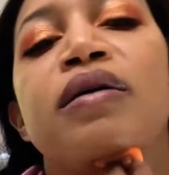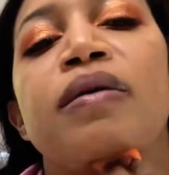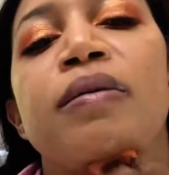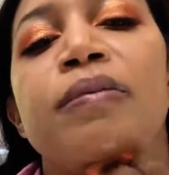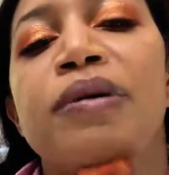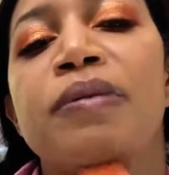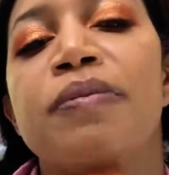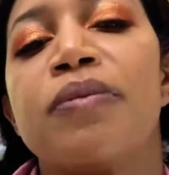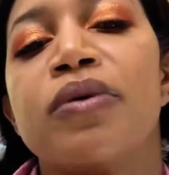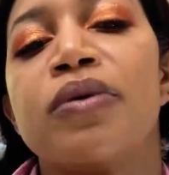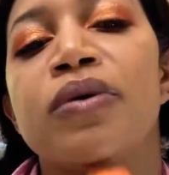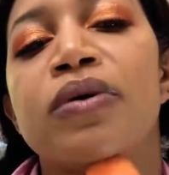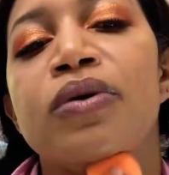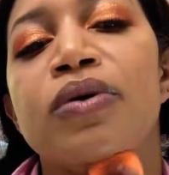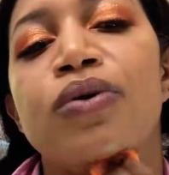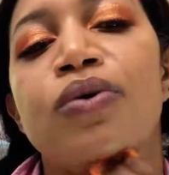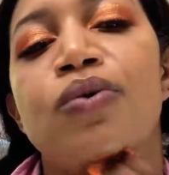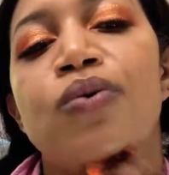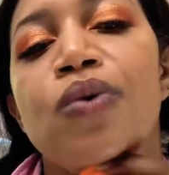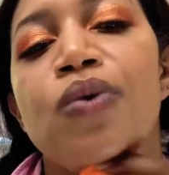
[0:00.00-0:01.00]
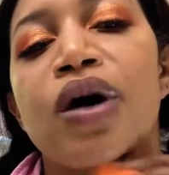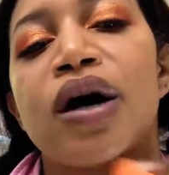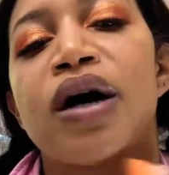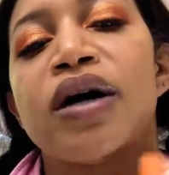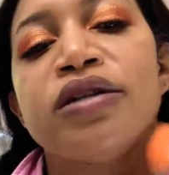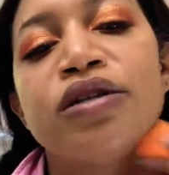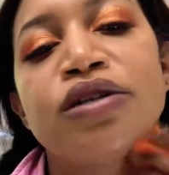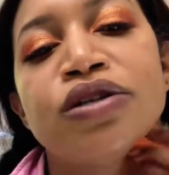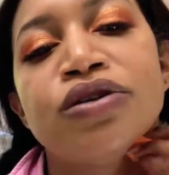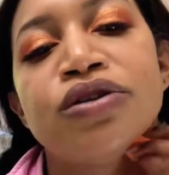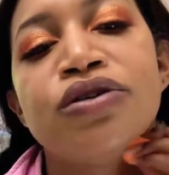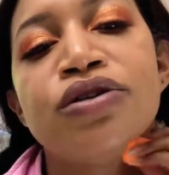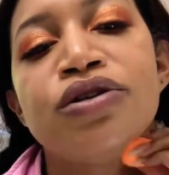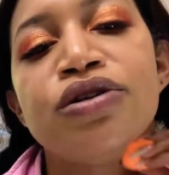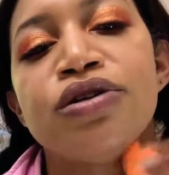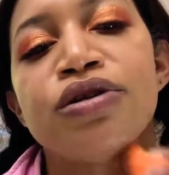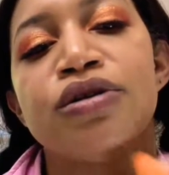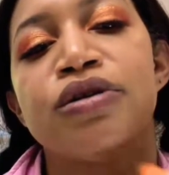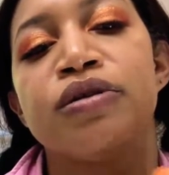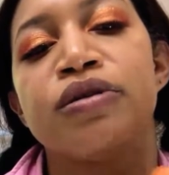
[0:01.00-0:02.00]
people who watch
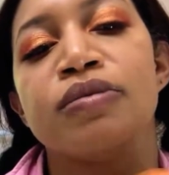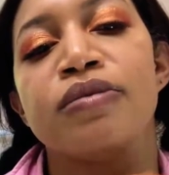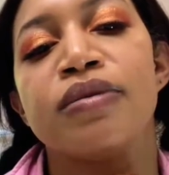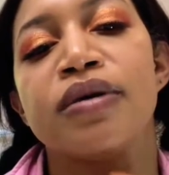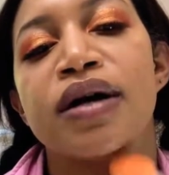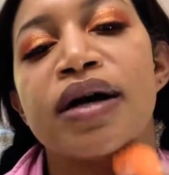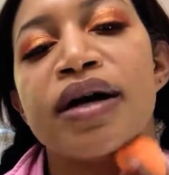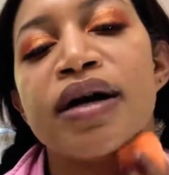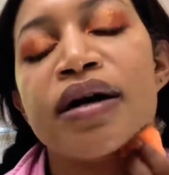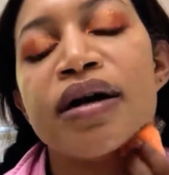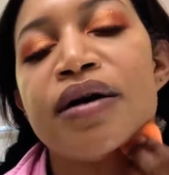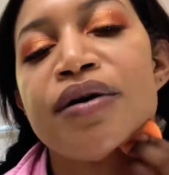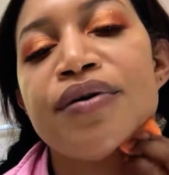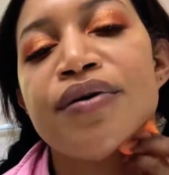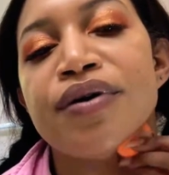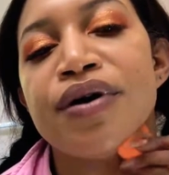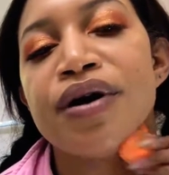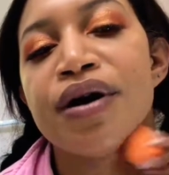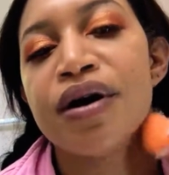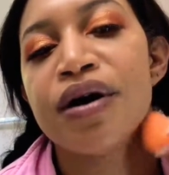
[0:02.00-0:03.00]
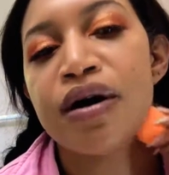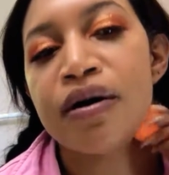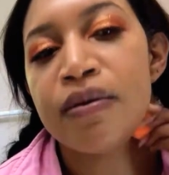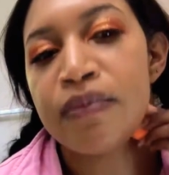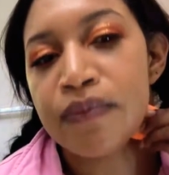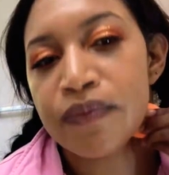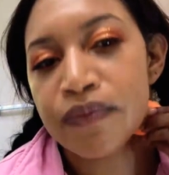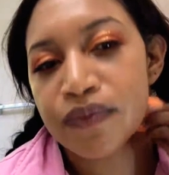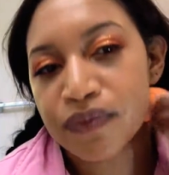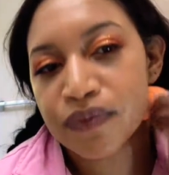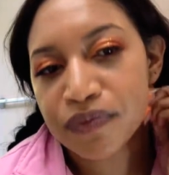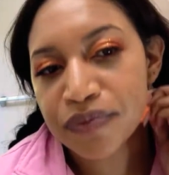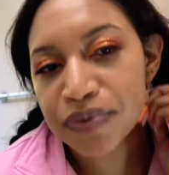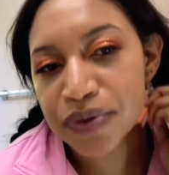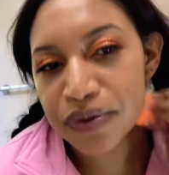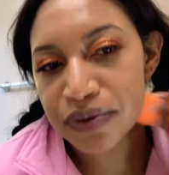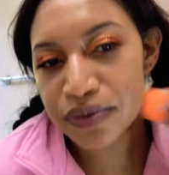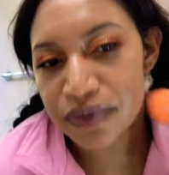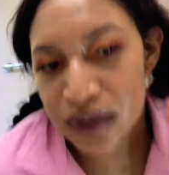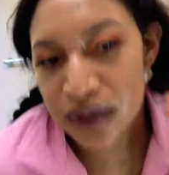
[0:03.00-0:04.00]
YouTube
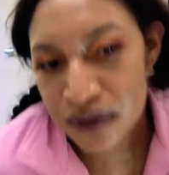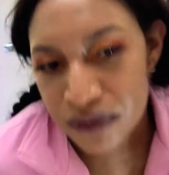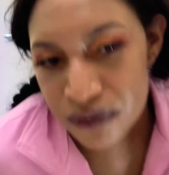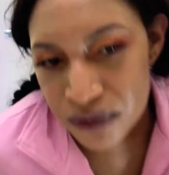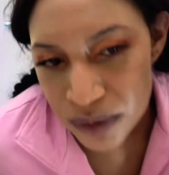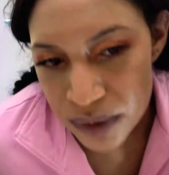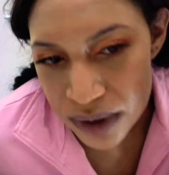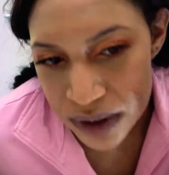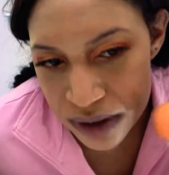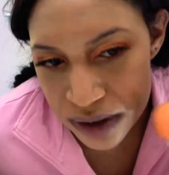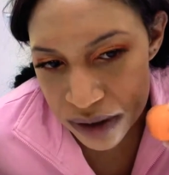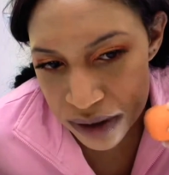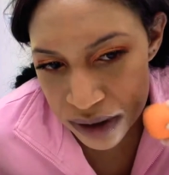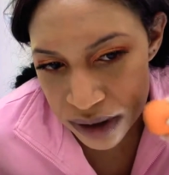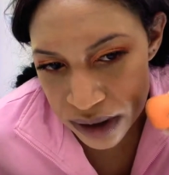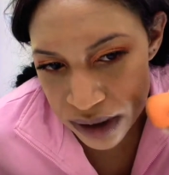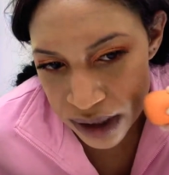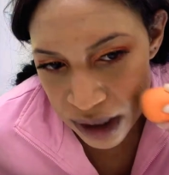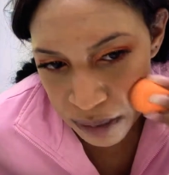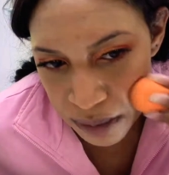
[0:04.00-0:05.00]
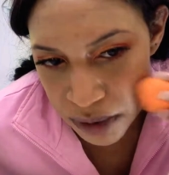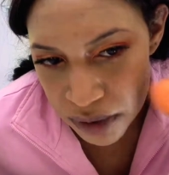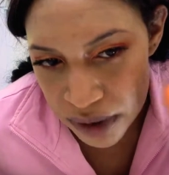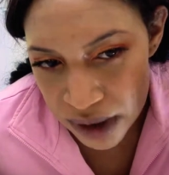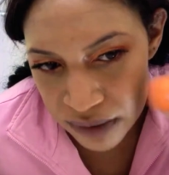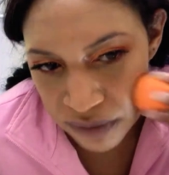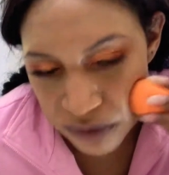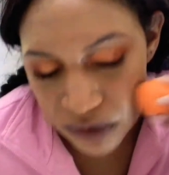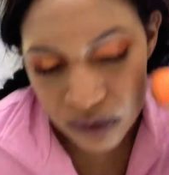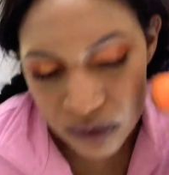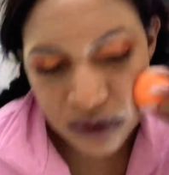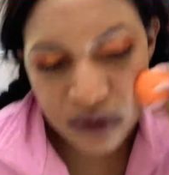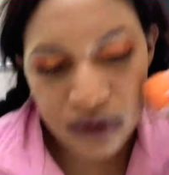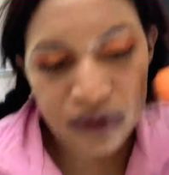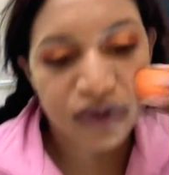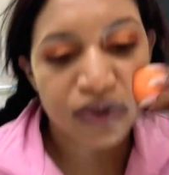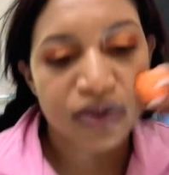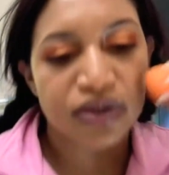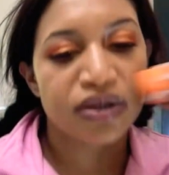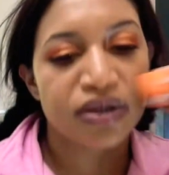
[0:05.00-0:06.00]
influencers, like beauty
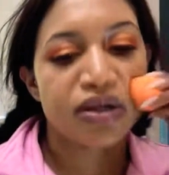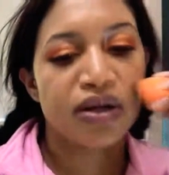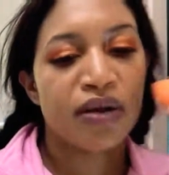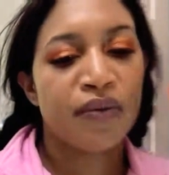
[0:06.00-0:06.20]
influencers